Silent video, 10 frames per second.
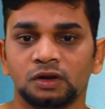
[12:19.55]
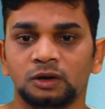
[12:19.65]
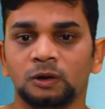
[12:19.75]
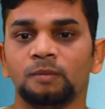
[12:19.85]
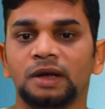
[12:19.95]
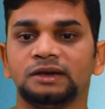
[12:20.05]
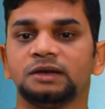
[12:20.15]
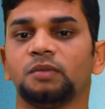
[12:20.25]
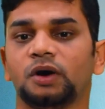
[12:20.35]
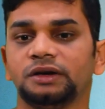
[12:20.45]
Low
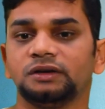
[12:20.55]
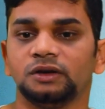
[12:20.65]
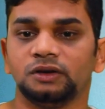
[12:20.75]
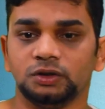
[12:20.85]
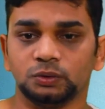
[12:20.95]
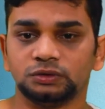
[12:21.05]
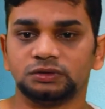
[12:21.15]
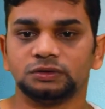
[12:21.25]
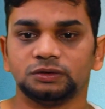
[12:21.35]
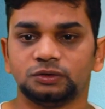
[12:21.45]
melting point
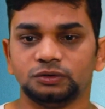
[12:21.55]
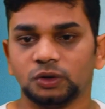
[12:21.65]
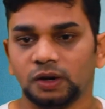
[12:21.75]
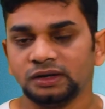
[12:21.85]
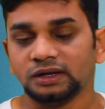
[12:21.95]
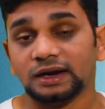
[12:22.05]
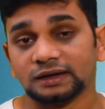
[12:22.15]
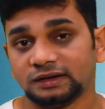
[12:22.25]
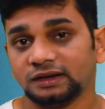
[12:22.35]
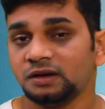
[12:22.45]
used to join
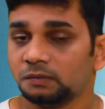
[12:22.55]
electrical